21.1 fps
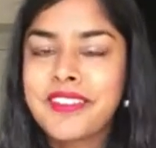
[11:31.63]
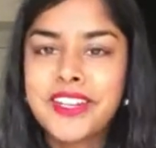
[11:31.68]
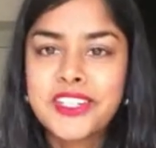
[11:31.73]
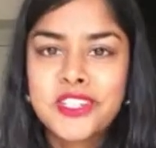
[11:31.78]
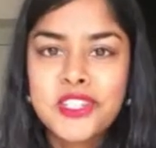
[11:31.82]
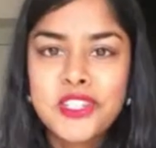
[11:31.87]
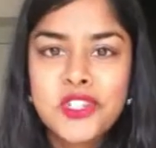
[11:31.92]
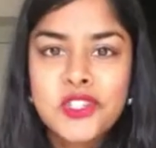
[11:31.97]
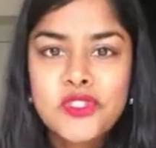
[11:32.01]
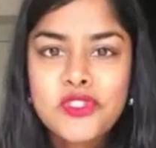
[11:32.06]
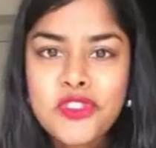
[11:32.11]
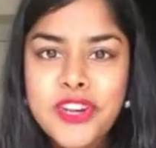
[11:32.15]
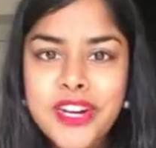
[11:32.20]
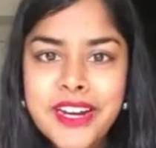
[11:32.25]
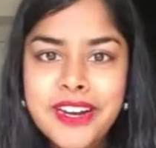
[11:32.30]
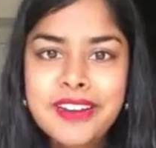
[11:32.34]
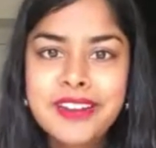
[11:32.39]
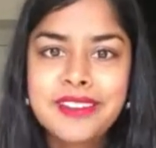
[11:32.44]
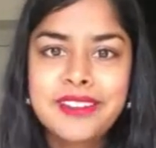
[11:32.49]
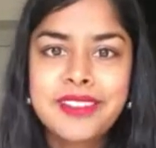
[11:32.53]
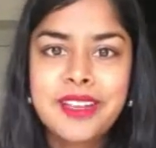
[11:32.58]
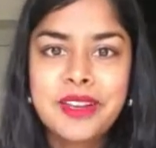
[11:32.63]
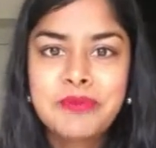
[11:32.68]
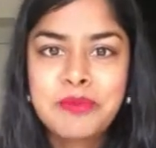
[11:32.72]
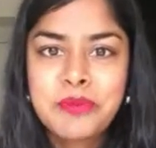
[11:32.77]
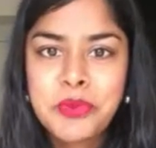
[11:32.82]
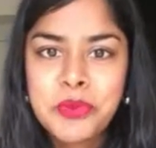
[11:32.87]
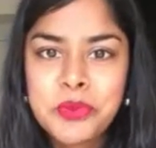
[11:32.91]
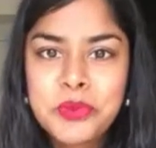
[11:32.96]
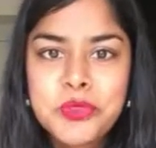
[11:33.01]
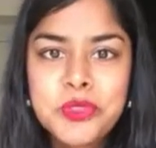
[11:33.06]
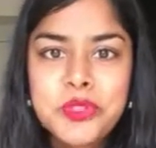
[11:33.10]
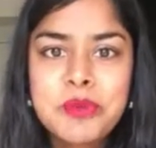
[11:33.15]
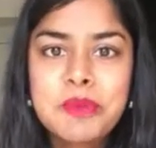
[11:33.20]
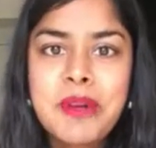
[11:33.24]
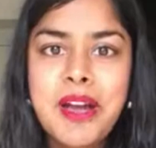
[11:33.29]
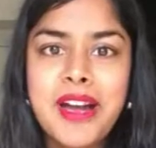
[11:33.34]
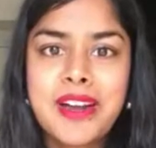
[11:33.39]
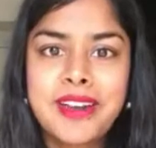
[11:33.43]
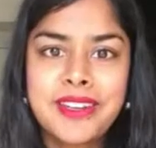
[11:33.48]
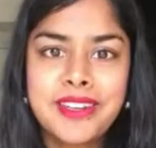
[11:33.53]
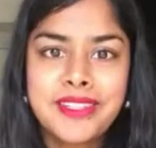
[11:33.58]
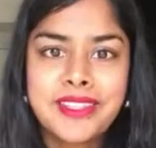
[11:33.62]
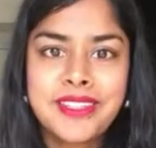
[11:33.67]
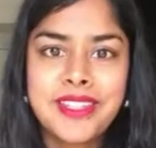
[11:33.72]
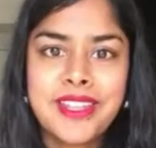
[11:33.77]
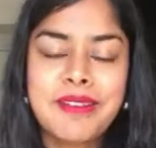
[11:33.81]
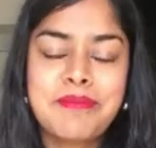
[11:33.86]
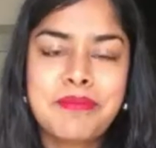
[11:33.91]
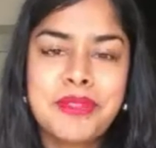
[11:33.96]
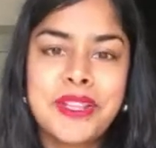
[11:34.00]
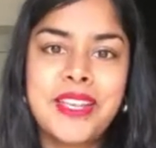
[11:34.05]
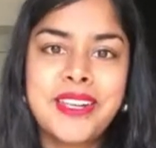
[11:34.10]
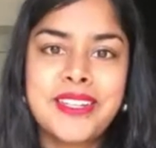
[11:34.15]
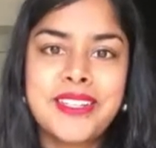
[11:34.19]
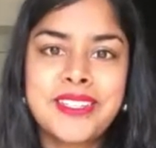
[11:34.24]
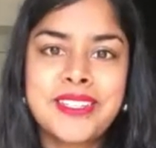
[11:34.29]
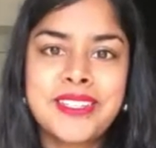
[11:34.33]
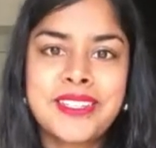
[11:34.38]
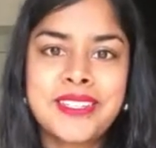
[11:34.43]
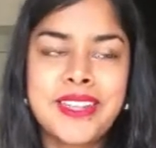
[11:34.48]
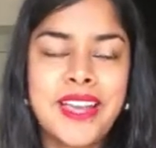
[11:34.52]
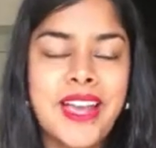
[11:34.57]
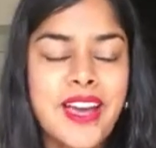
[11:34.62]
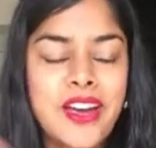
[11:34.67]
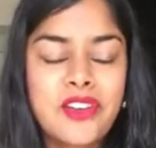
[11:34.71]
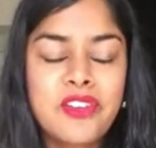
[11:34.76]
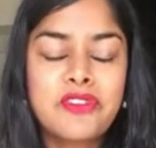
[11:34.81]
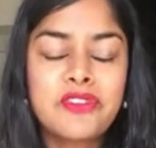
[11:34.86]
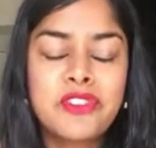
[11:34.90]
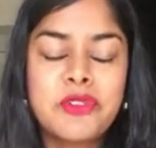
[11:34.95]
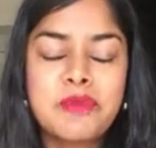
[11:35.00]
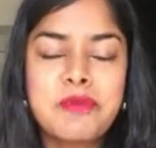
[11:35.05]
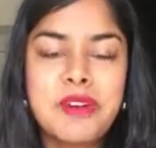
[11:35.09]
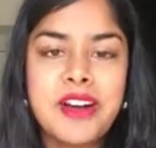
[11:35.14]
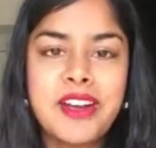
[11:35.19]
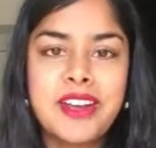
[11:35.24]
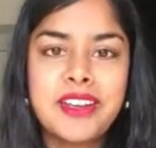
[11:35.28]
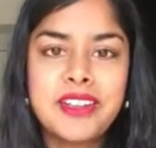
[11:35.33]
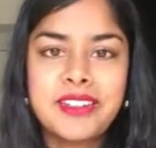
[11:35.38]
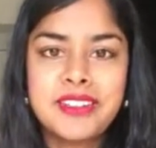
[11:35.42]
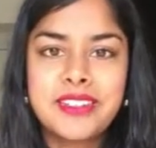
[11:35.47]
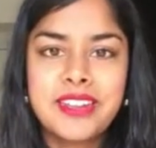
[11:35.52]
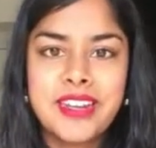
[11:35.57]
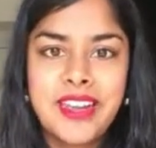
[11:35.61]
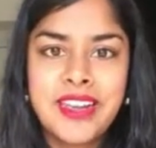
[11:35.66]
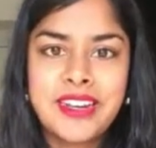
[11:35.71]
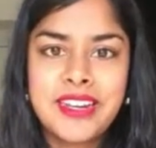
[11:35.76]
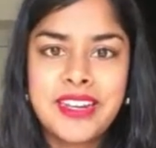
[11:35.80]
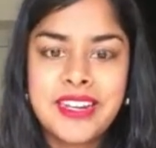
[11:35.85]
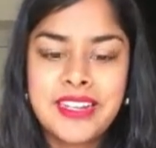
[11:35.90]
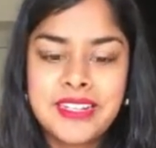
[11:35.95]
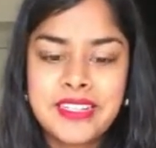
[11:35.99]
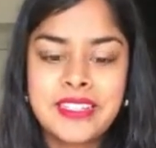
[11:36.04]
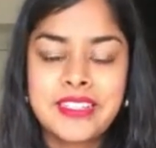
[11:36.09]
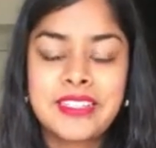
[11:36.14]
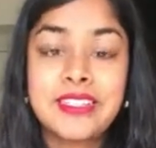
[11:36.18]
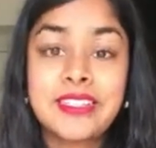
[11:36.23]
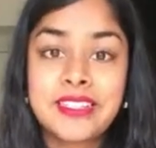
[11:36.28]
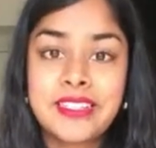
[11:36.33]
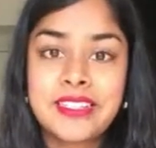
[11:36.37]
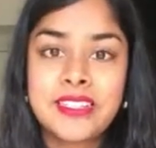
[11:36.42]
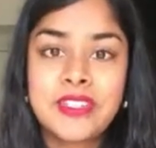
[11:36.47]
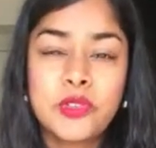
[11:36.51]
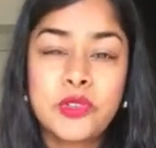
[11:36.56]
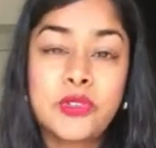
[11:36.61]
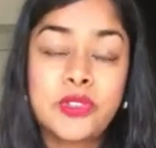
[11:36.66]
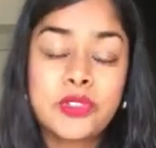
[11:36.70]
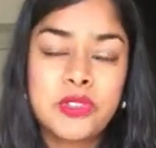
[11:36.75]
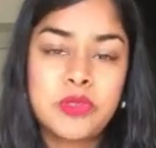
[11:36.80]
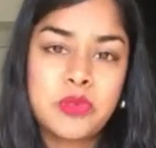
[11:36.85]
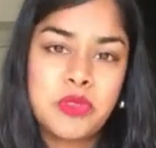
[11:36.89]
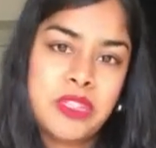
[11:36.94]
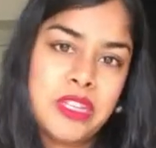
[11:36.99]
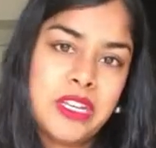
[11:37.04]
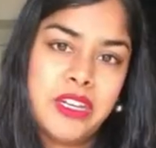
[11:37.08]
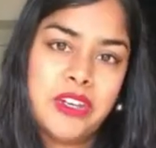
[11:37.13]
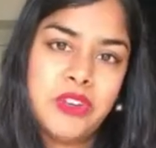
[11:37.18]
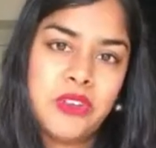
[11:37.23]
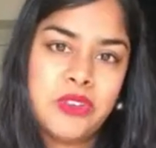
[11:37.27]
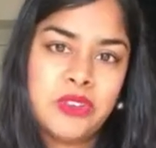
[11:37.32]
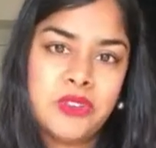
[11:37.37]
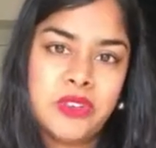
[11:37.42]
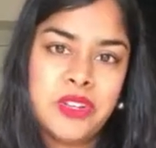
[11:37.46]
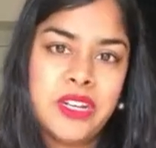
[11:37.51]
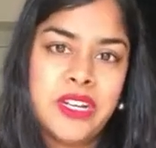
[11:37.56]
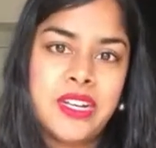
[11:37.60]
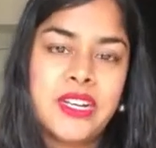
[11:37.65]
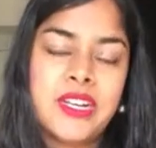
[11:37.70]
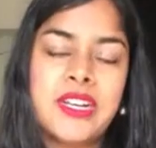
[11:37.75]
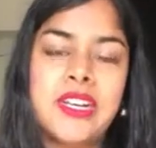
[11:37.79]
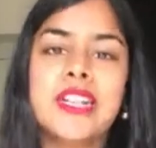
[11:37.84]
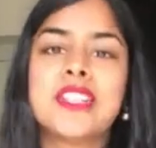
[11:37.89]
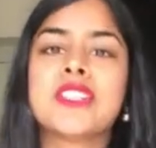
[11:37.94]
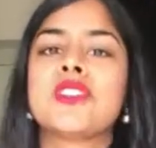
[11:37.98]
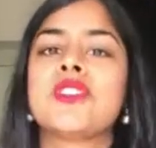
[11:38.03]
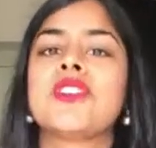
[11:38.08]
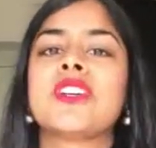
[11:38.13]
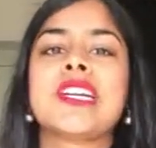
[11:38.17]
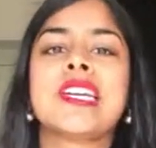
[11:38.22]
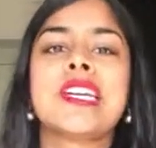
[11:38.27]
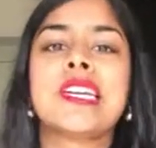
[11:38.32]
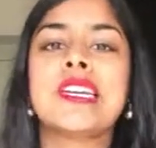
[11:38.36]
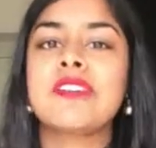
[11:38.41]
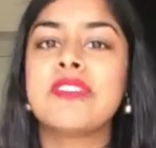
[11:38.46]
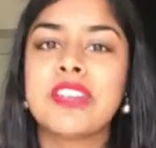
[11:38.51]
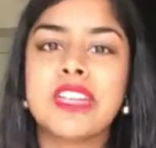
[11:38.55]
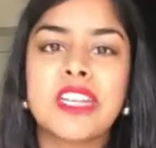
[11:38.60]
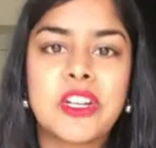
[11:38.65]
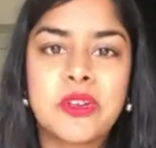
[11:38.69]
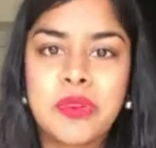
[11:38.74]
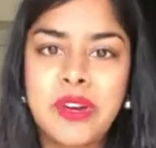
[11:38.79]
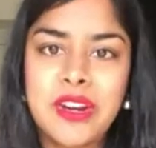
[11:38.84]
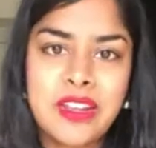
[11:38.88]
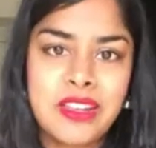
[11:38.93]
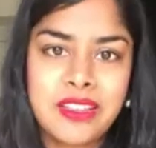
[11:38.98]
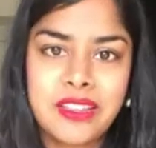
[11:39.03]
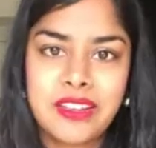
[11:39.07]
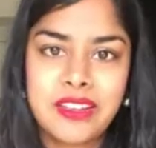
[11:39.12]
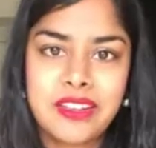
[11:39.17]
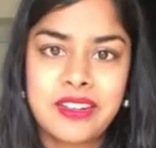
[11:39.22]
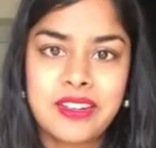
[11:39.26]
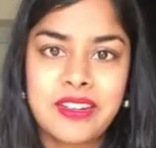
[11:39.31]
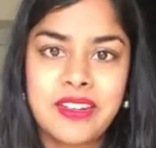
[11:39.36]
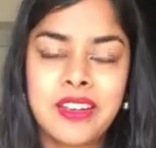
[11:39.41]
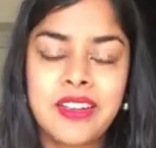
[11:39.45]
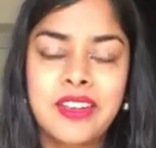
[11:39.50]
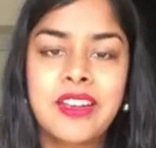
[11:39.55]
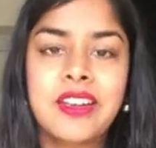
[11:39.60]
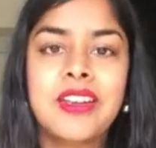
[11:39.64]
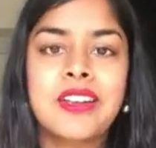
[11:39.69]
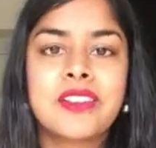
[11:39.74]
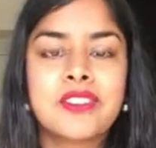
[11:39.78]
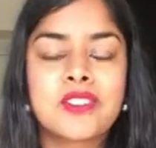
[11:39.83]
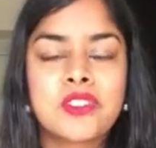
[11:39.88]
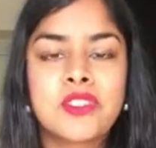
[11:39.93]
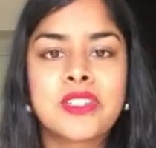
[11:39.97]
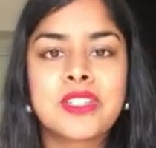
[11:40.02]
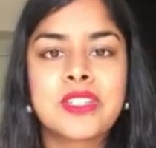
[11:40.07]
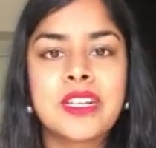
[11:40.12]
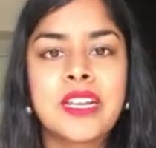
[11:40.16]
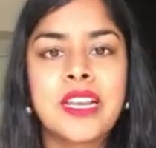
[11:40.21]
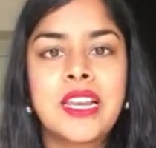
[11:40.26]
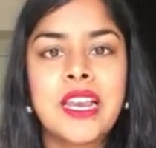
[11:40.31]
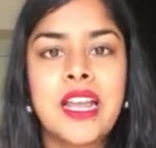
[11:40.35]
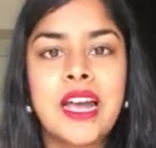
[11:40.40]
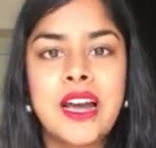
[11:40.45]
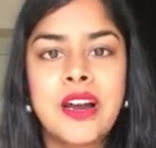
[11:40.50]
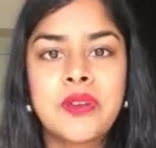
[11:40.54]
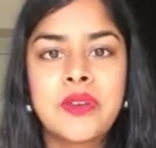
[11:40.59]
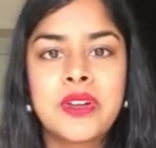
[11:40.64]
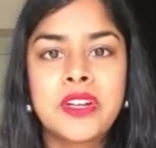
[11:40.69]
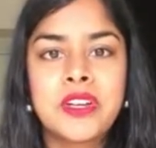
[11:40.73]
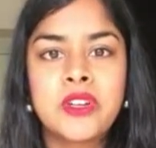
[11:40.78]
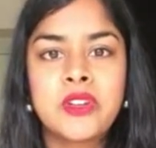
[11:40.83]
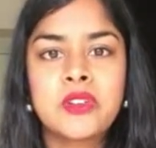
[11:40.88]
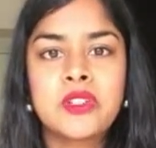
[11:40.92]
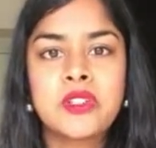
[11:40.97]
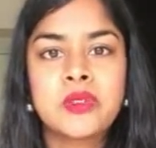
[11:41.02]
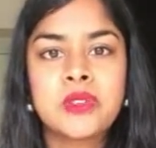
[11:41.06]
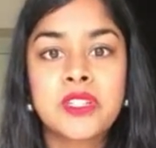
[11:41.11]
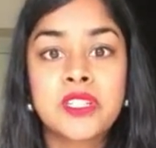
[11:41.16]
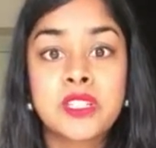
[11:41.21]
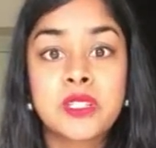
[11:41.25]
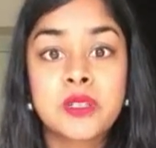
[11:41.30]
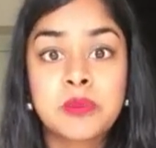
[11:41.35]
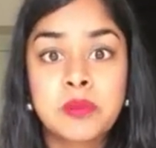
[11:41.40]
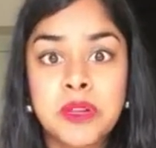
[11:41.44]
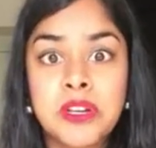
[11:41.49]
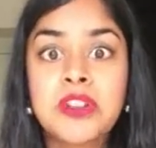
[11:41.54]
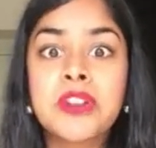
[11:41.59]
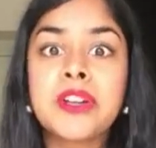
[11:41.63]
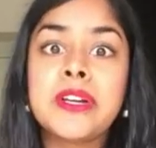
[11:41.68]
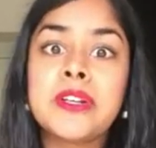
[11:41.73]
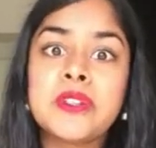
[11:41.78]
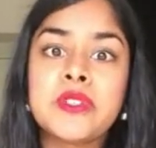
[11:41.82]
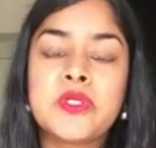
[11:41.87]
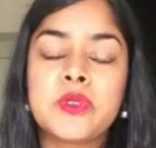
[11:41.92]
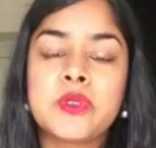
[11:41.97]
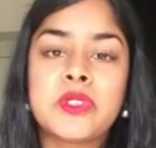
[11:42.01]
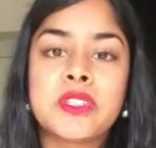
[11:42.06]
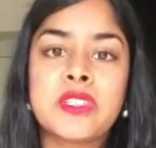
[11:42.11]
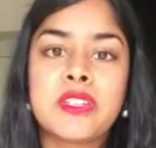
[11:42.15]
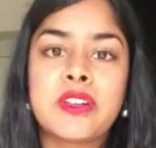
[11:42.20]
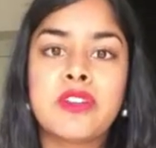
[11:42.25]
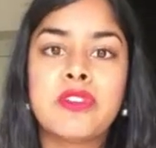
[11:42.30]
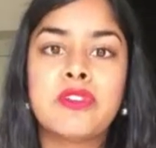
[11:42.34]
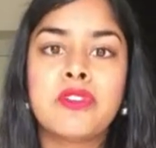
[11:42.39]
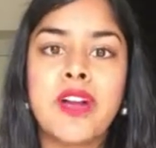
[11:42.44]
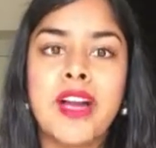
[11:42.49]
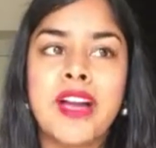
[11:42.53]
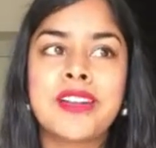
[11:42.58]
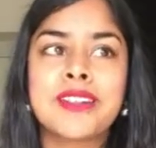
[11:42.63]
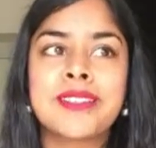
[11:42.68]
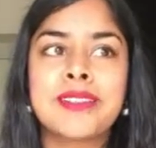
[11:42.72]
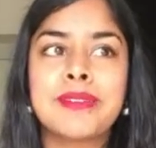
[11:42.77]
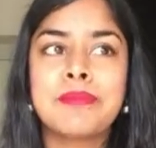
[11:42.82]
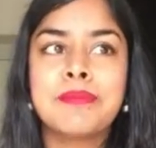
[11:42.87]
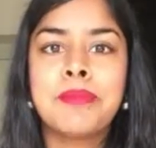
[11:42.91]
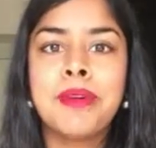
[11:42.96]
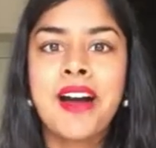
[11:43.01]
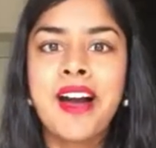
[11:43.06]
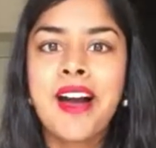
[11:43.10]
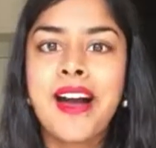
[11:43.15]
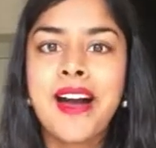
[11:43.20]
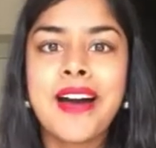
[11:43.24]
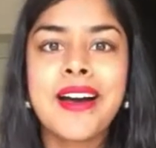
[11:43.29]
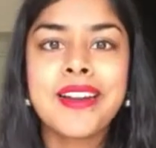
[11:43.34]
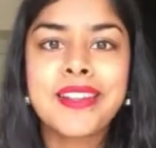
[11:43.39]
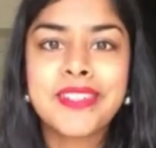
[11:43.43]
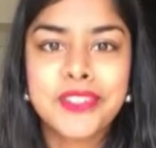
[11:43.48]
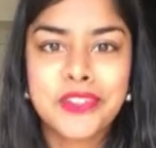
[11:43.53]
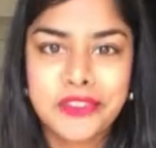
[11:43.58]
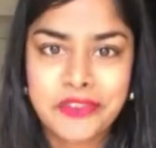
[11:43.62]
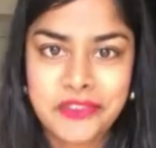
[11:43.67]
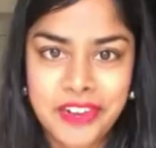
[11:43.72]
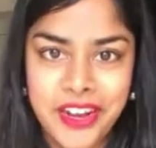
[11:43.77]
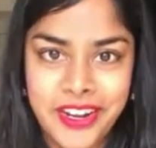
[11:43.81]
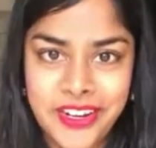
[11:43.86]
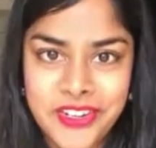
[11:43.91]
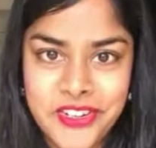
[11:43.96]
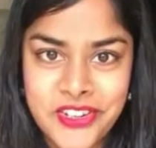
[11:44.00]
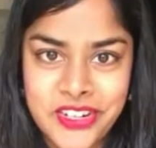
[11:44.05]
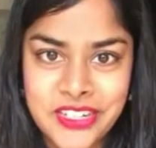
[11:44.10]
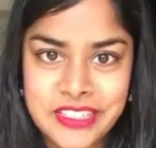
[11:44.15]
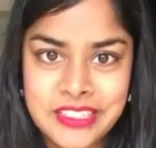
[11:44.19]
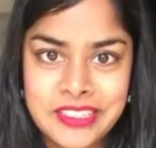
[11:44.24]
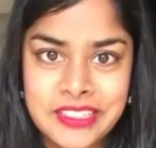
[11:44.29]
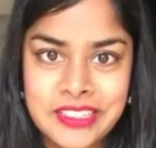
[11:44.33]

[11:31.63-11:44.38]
string that pulls you back into that place, out of your mind and into the stillness within you. It's not giving you anything. It's just allowing you to experience yourself as part of nature,